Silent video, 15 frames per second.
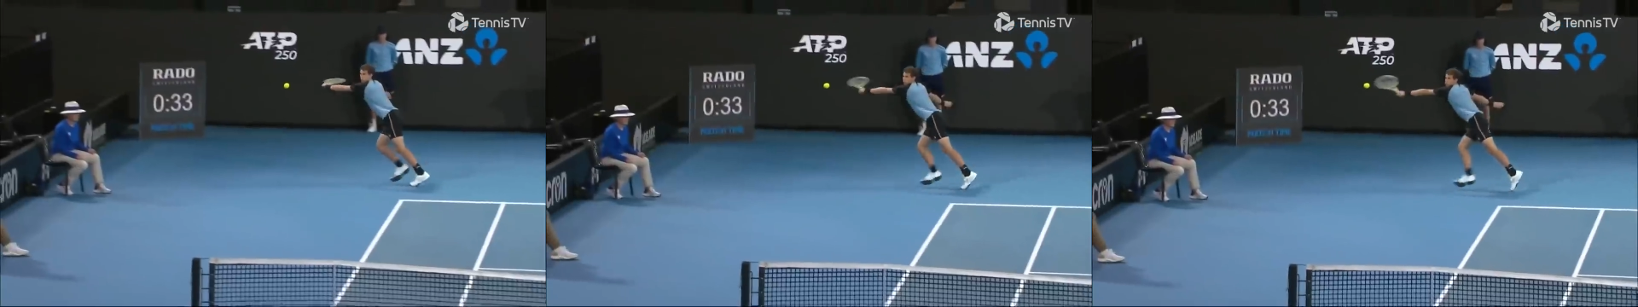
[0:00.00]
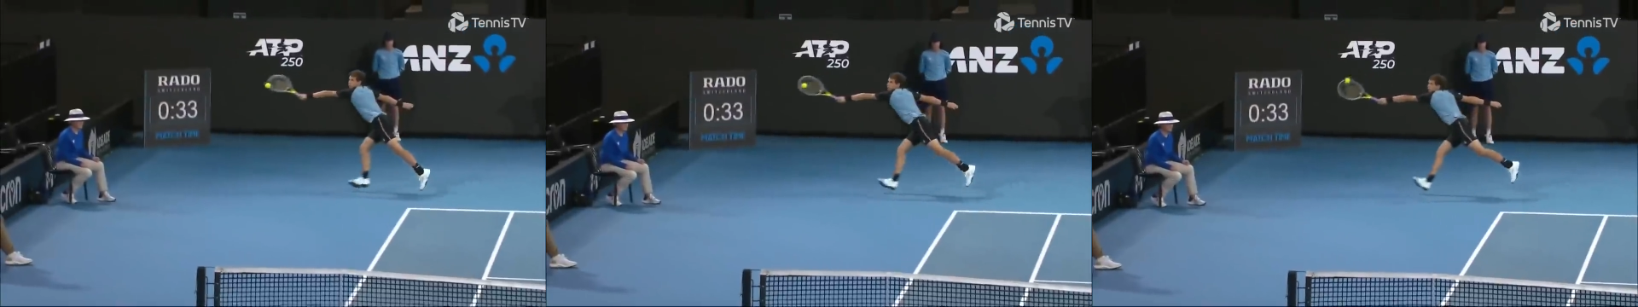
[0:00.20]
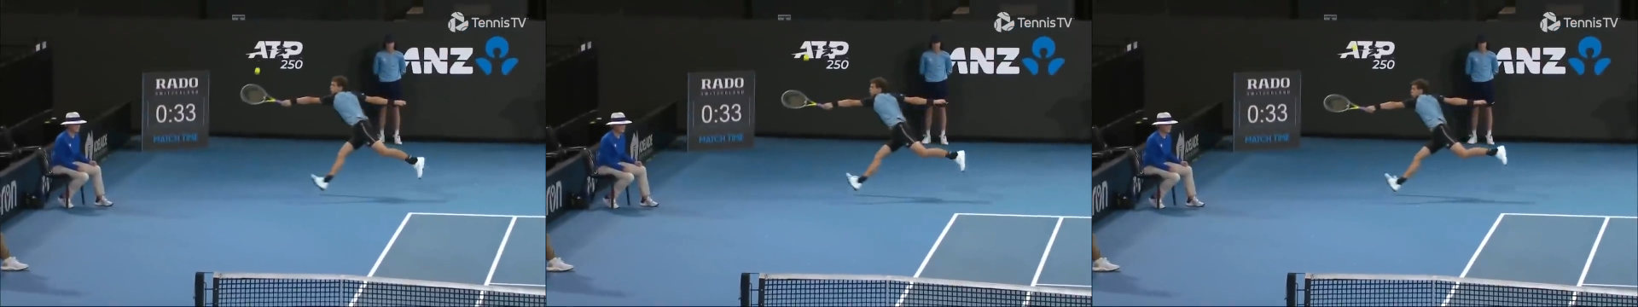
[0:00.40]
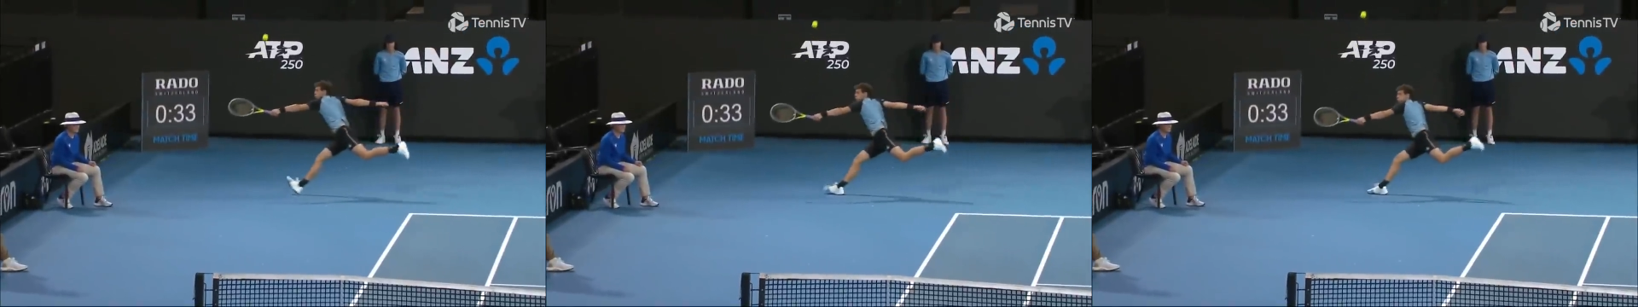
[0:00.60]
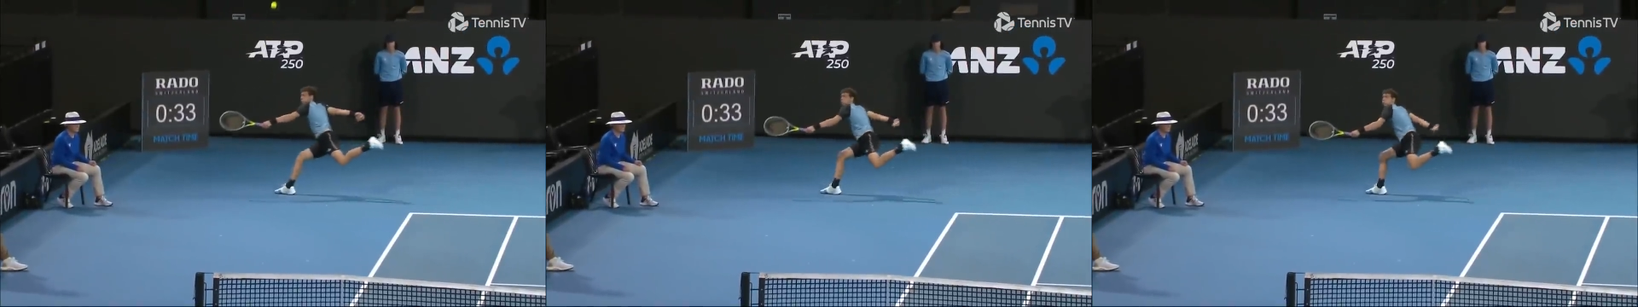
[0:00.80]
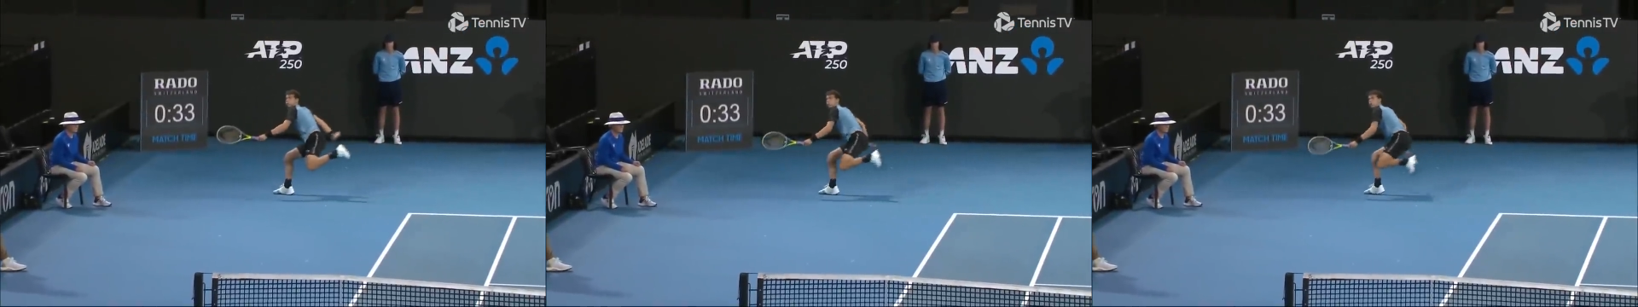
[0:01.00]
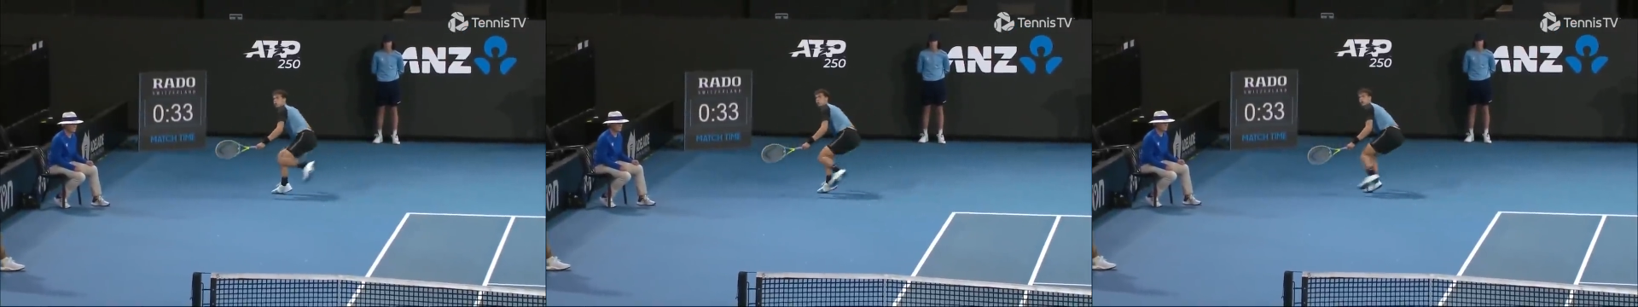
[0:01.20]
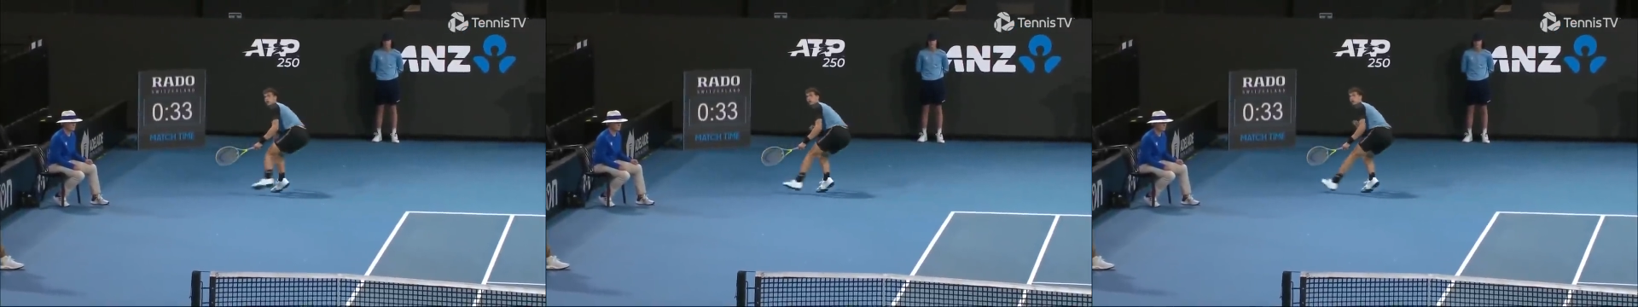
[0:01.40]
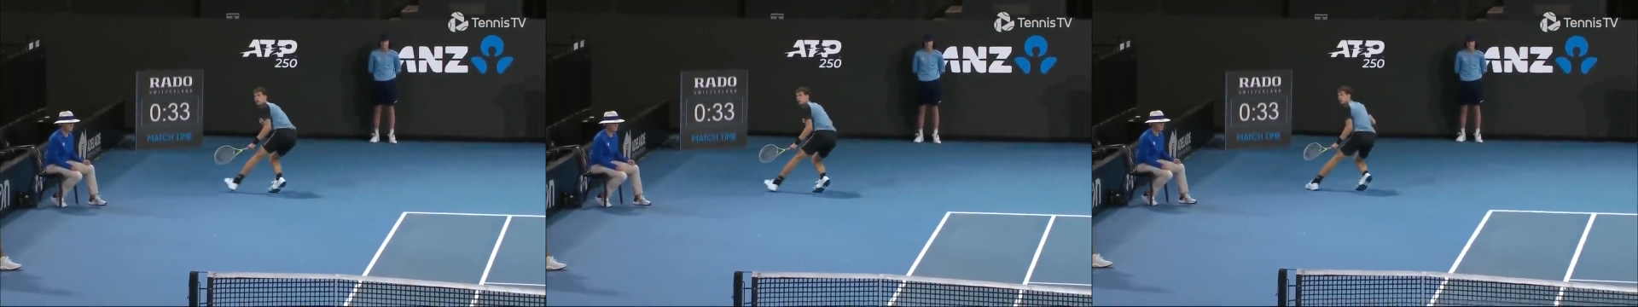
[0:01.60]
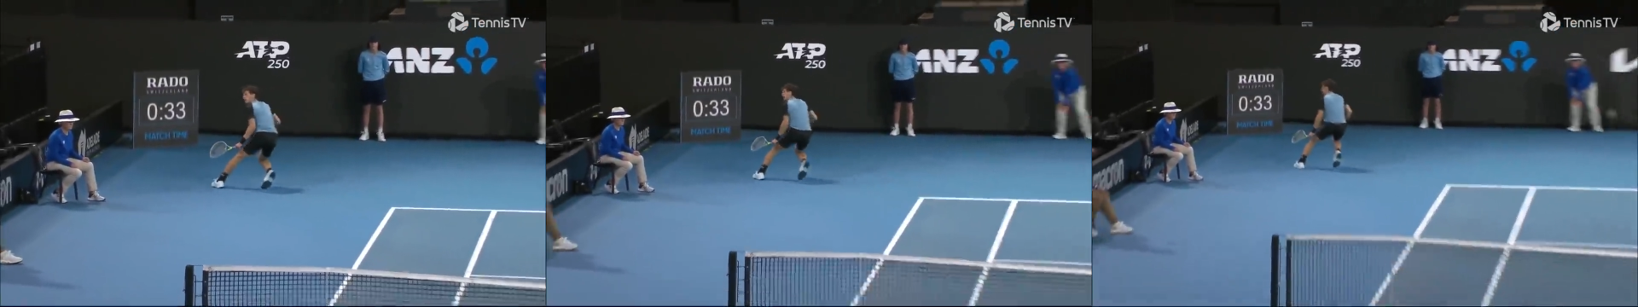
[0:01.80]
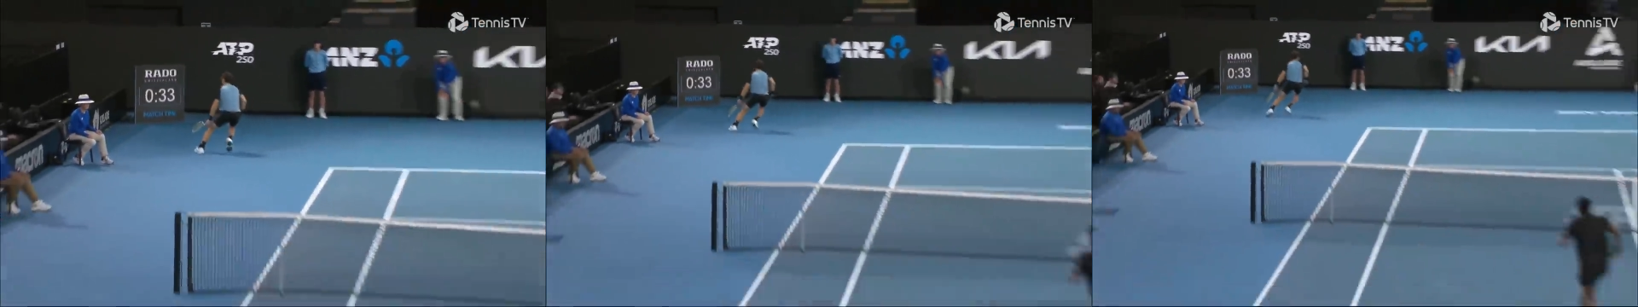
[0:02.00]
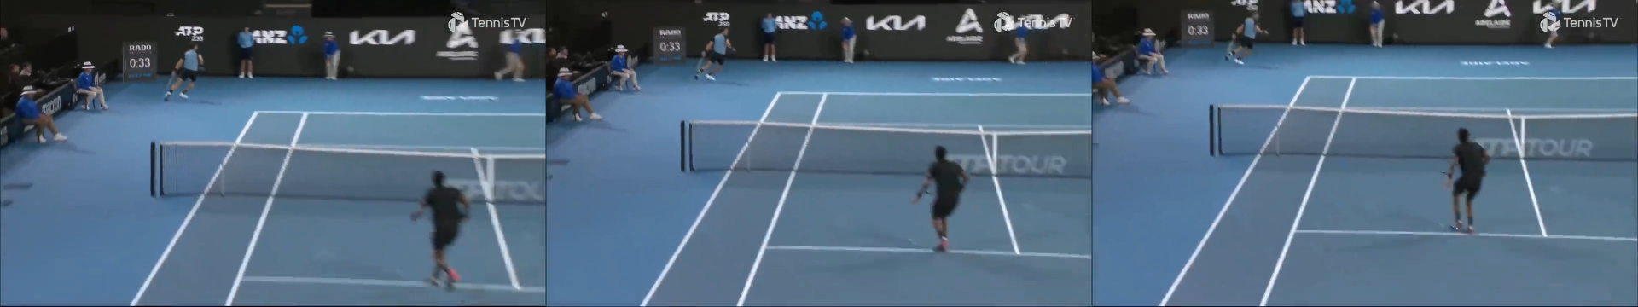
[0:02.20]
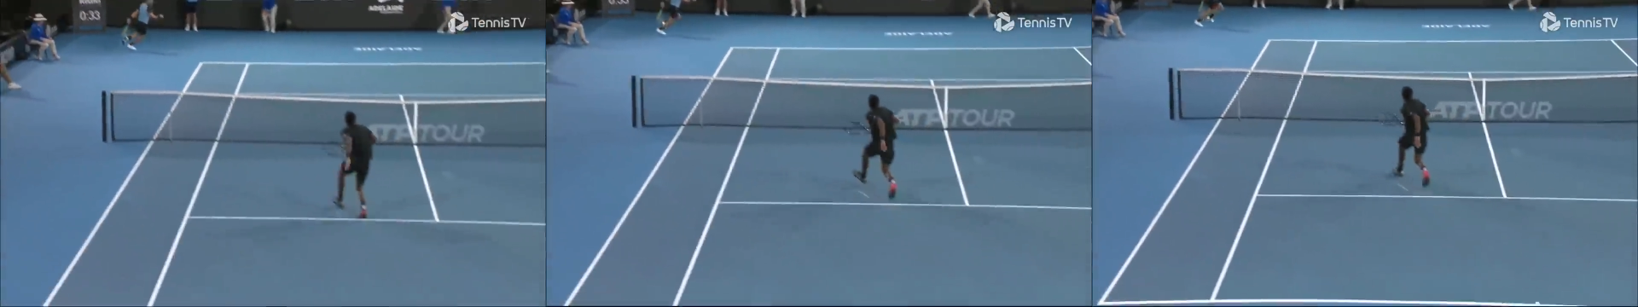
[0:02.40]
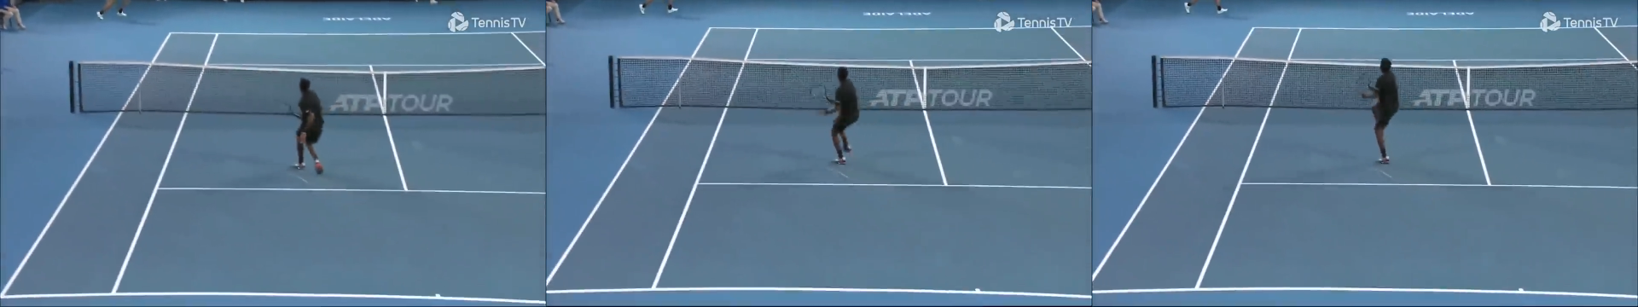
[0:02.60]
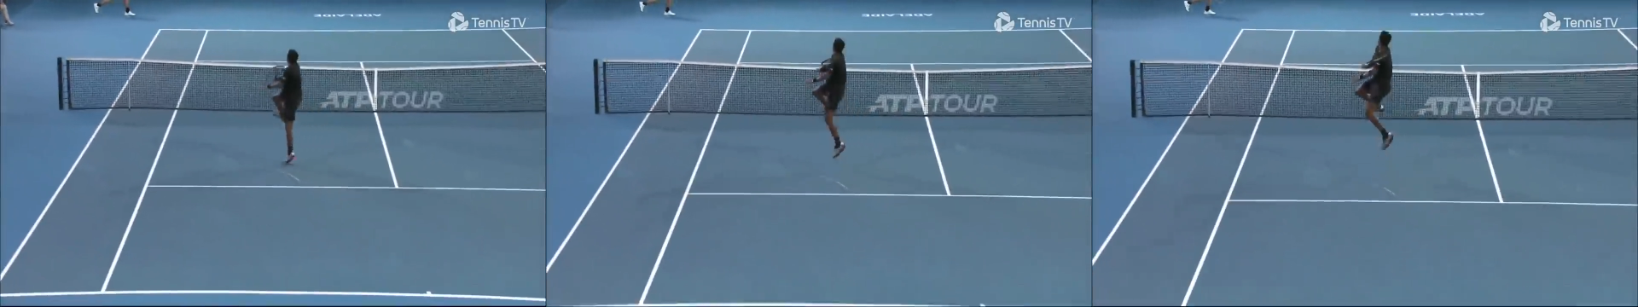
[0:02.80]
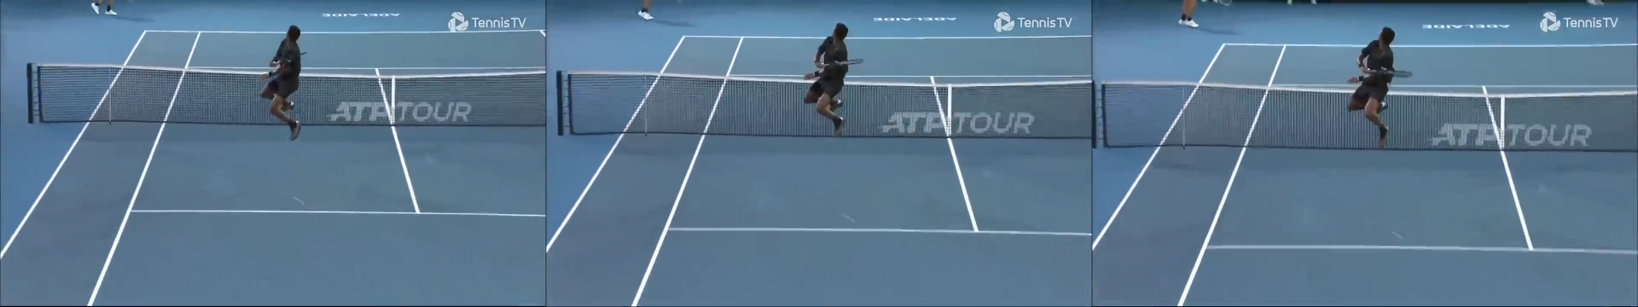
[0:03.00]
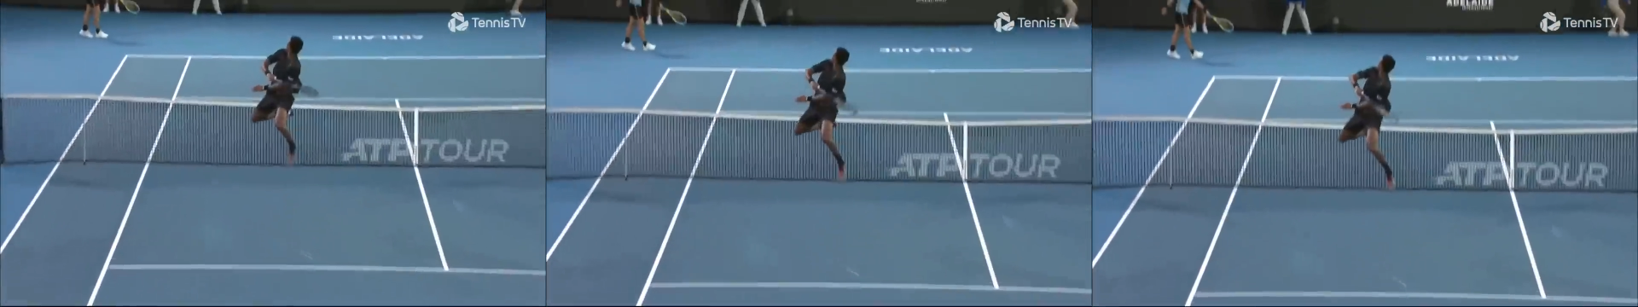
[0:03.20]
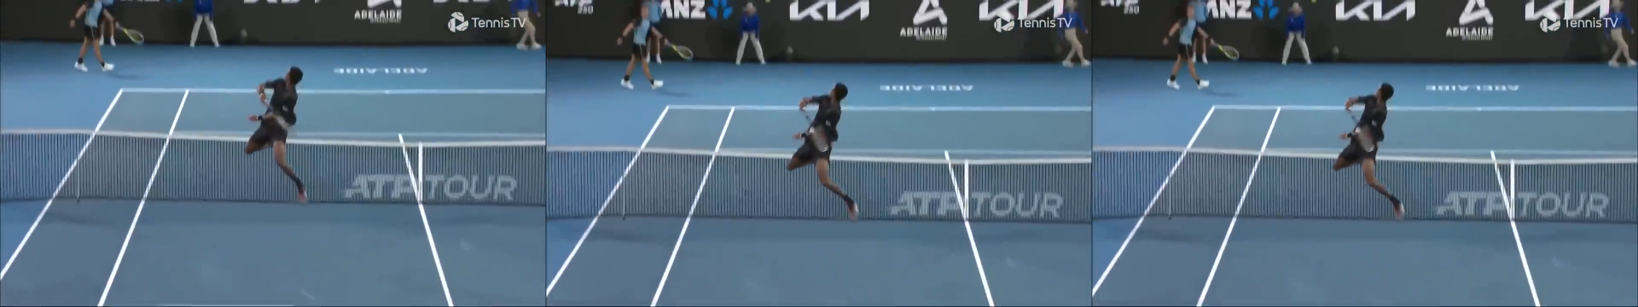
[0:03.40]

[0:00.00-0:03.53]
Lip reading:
No face is visible, so there are no lips to read.